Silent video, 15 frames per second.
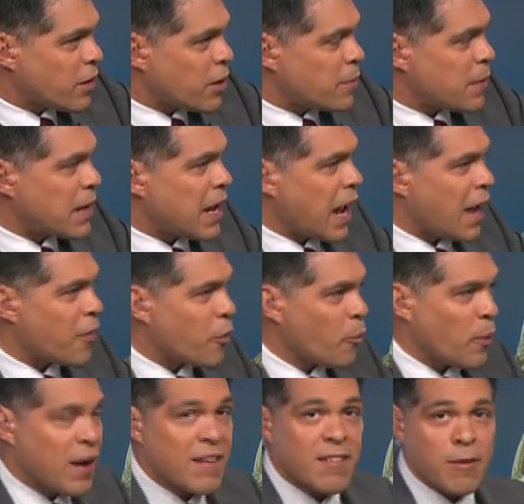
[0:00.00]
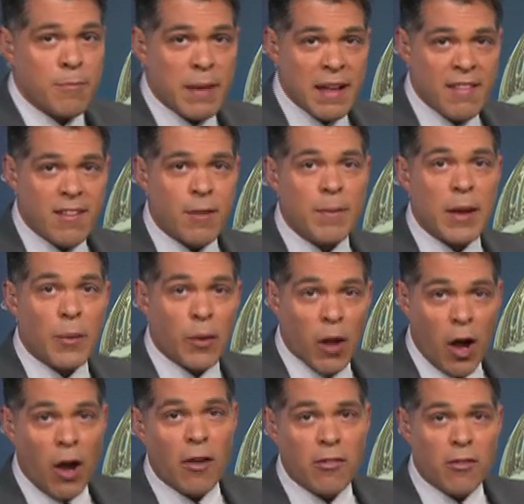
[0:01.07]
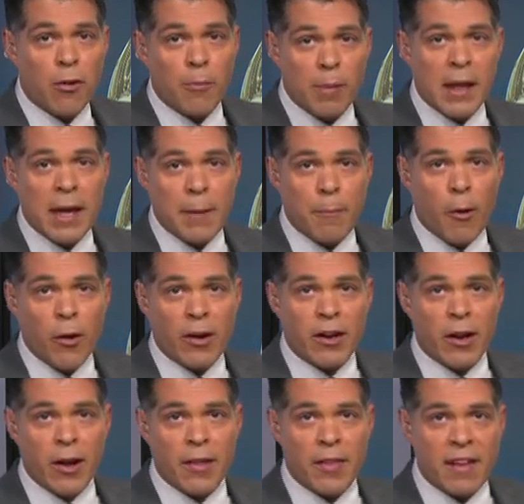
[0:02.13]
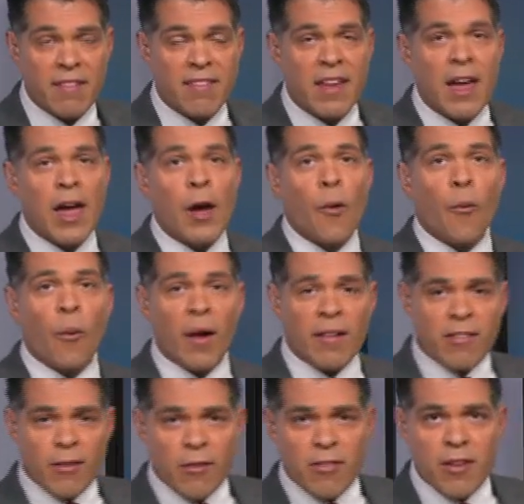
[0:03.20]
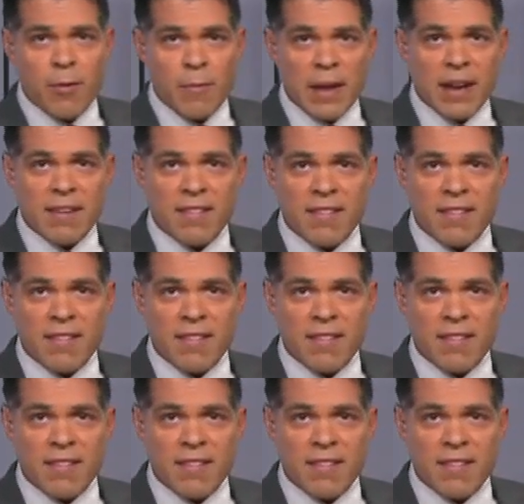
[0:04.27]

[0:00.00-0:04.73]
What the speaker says: Committee and the Ways and Means Committee will also play a part in all this. Once those committees